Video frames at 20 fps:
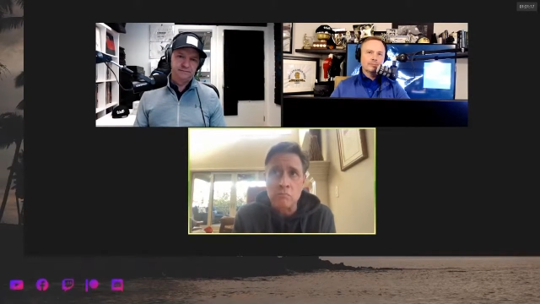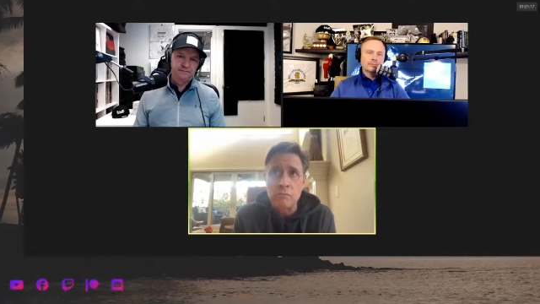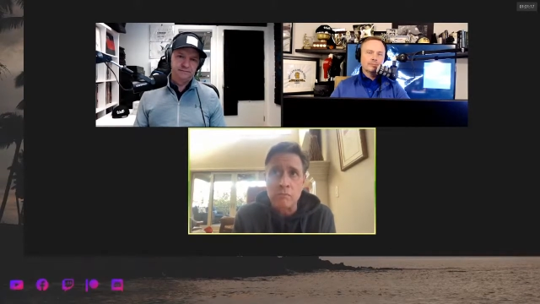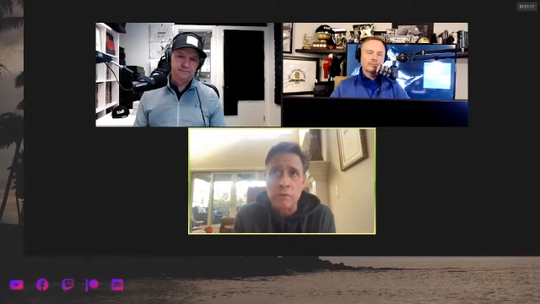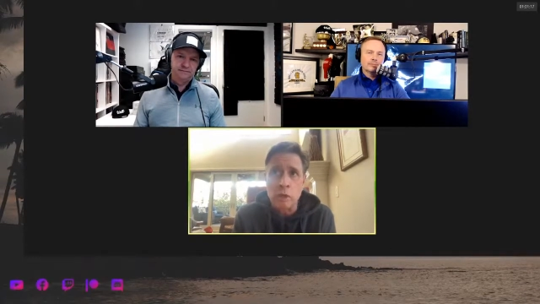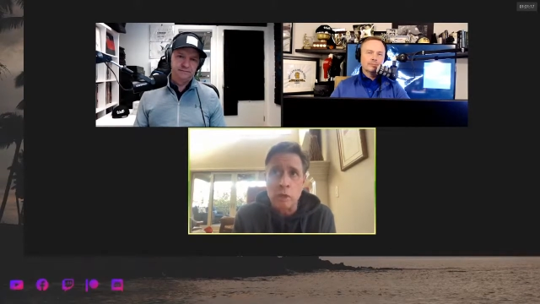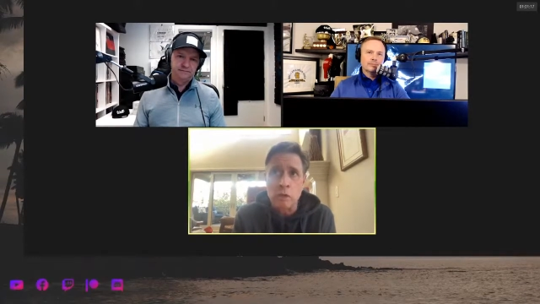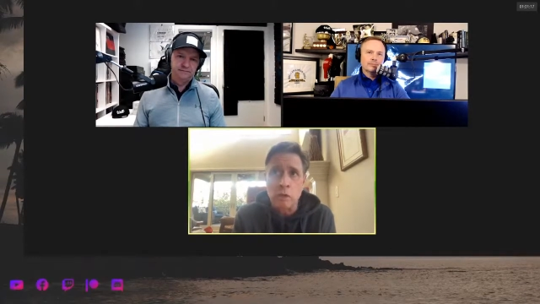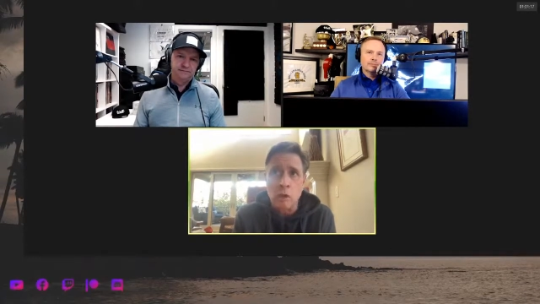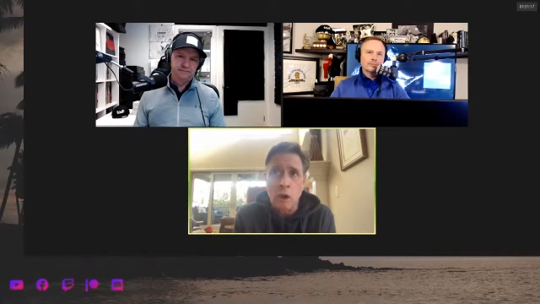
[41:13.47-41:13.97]

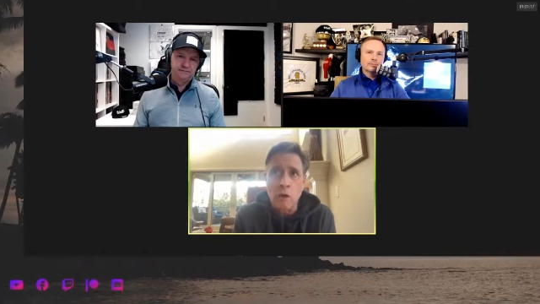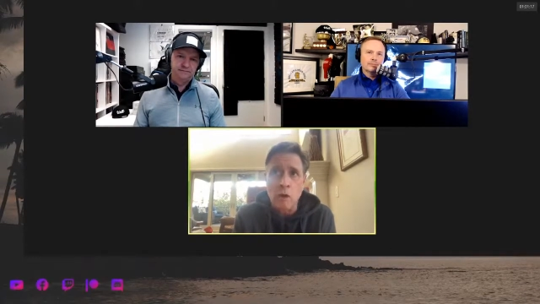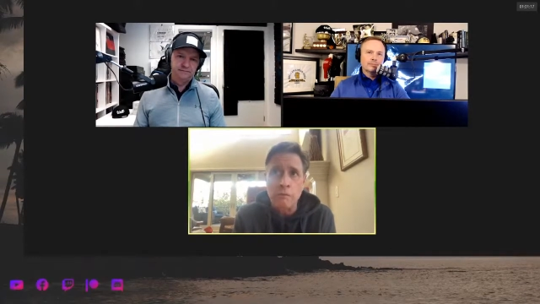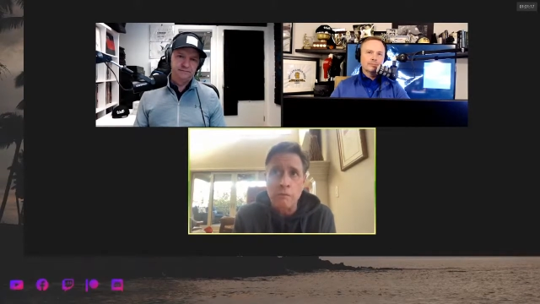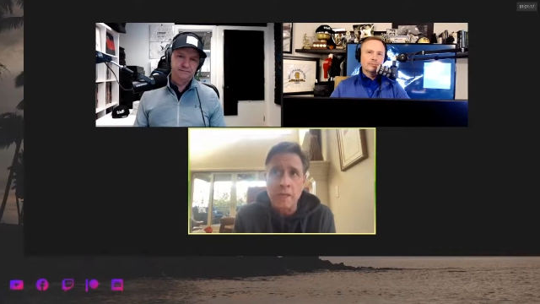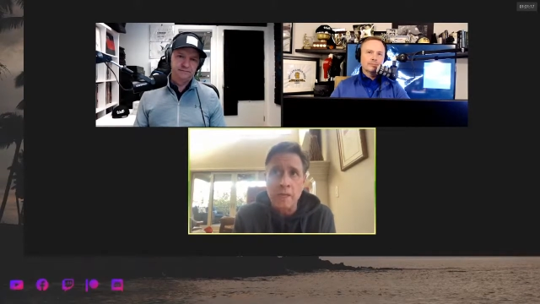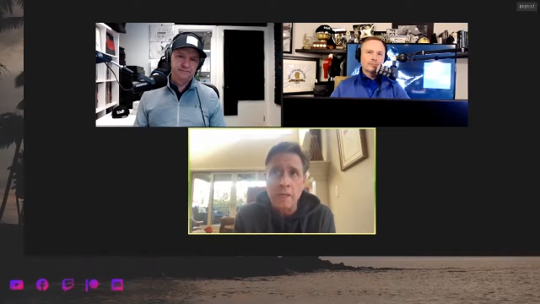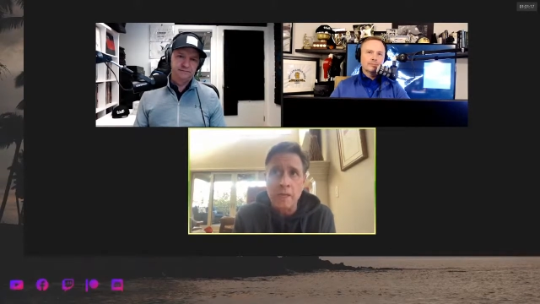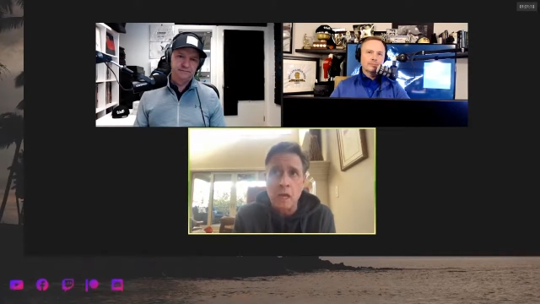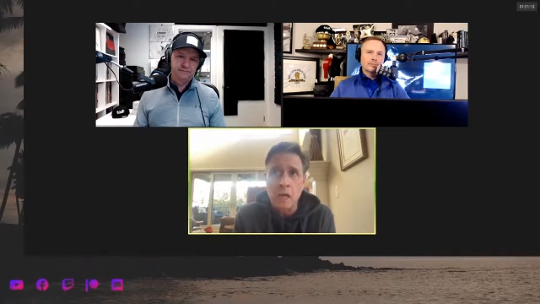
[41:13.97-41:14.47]
their
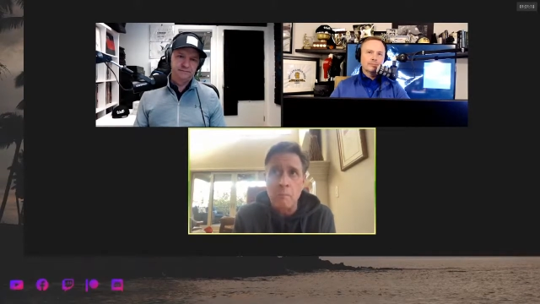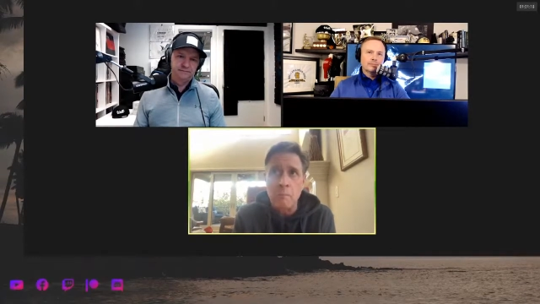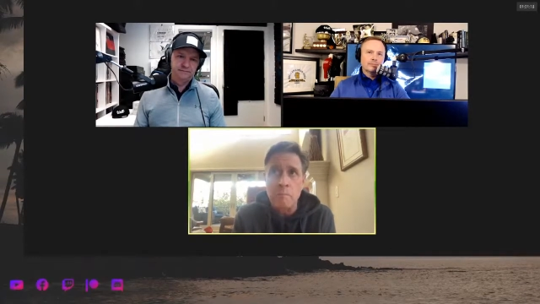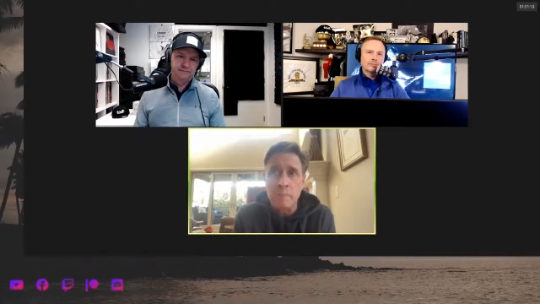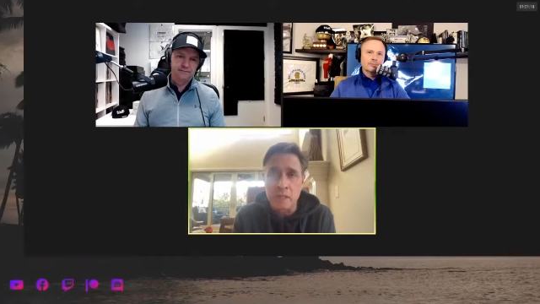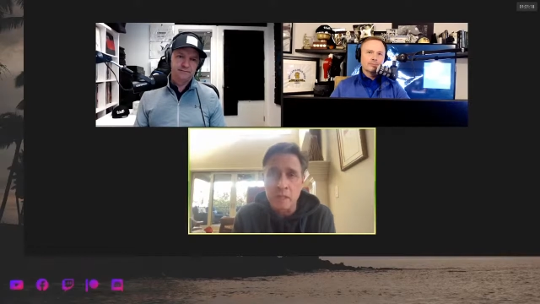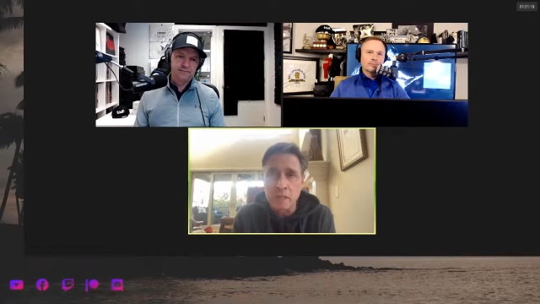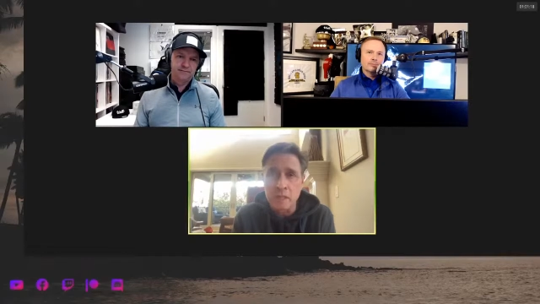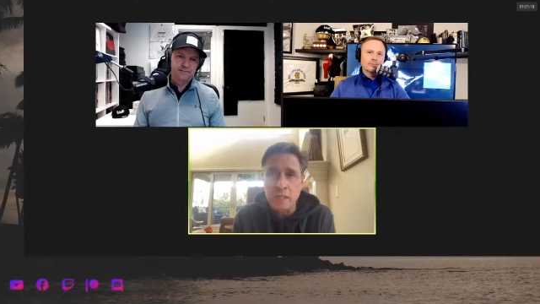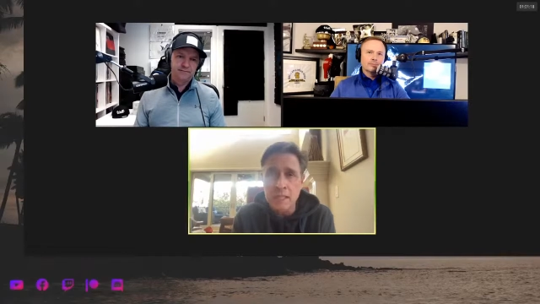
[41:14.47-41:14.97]
golfing
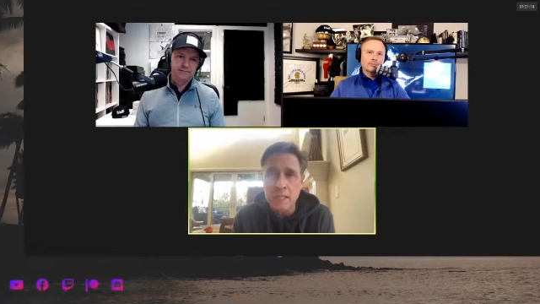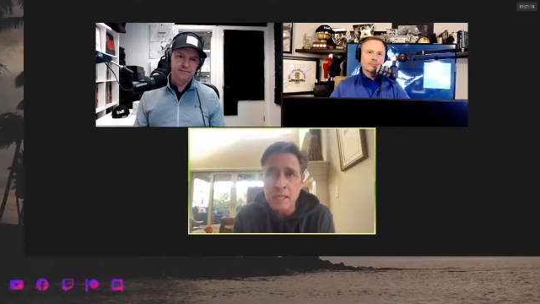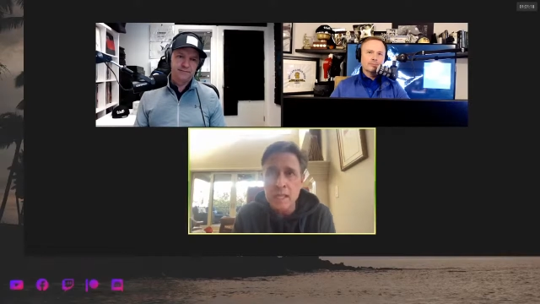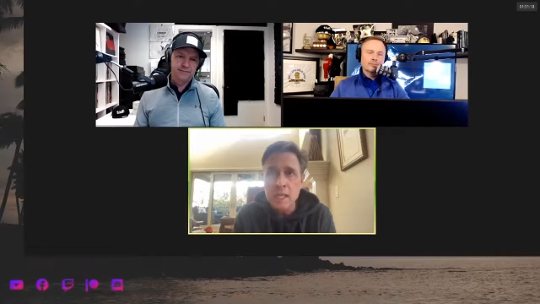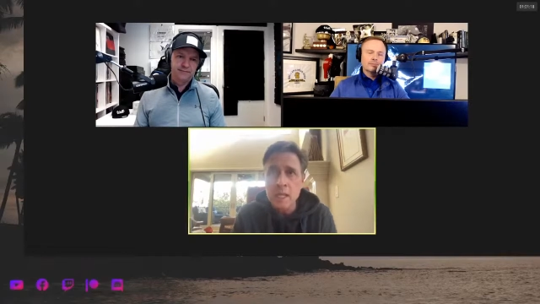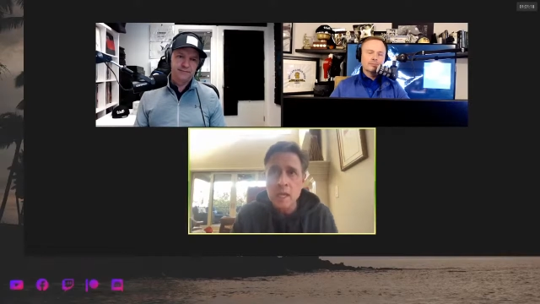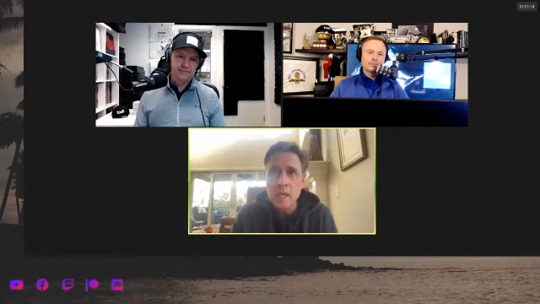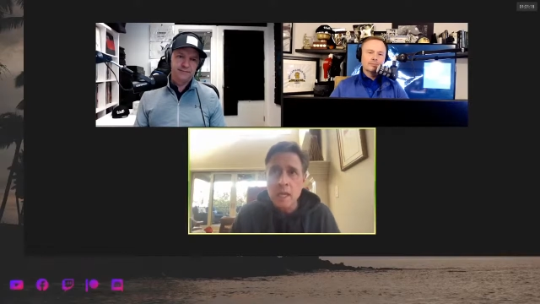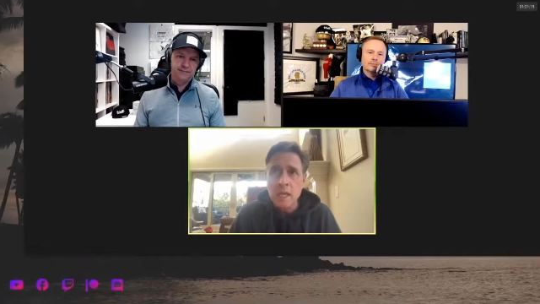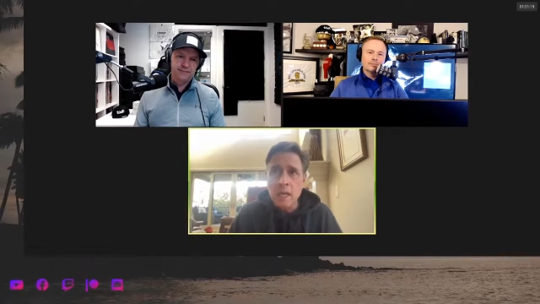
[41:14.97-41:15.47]
ability.